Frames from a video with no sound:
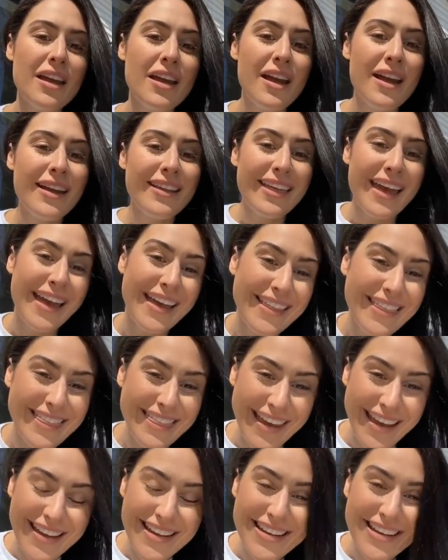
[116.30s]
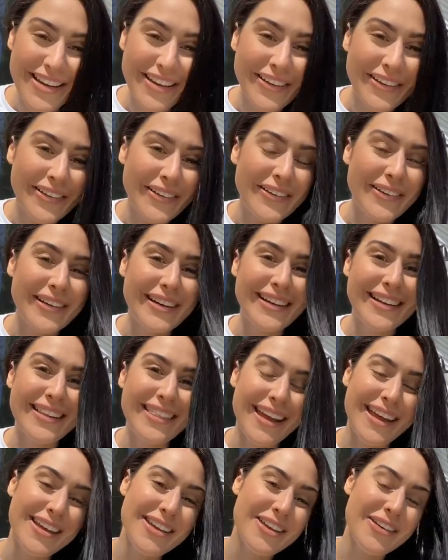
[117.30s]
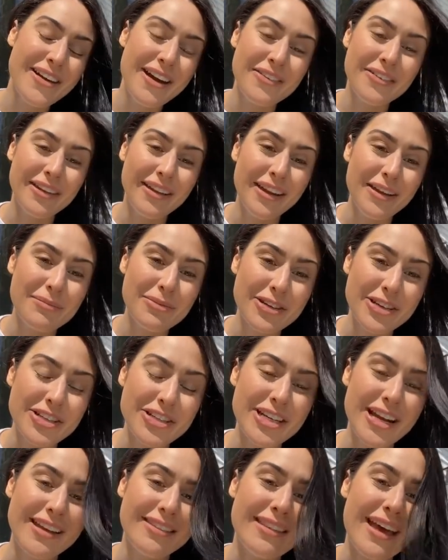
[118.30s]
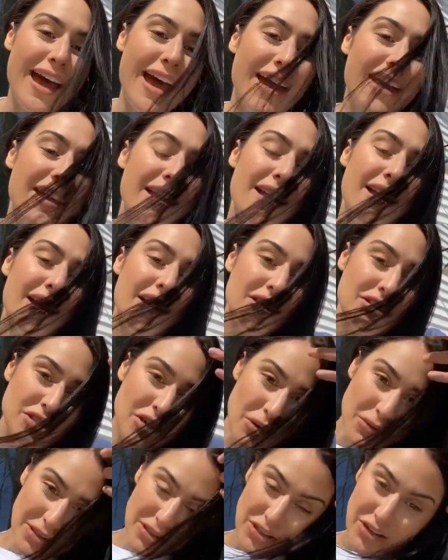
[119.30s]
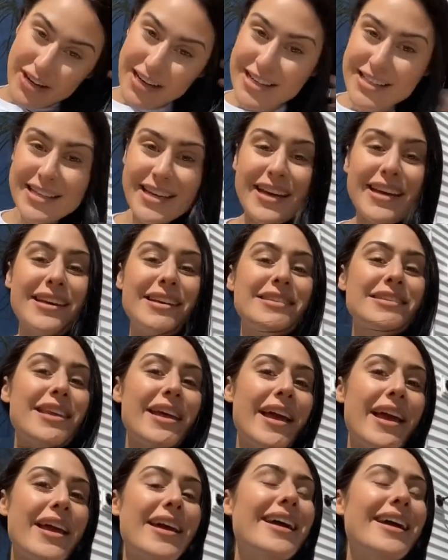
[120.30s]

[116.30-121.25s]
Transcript: thank you. I really appreciate that. So what's crazy is for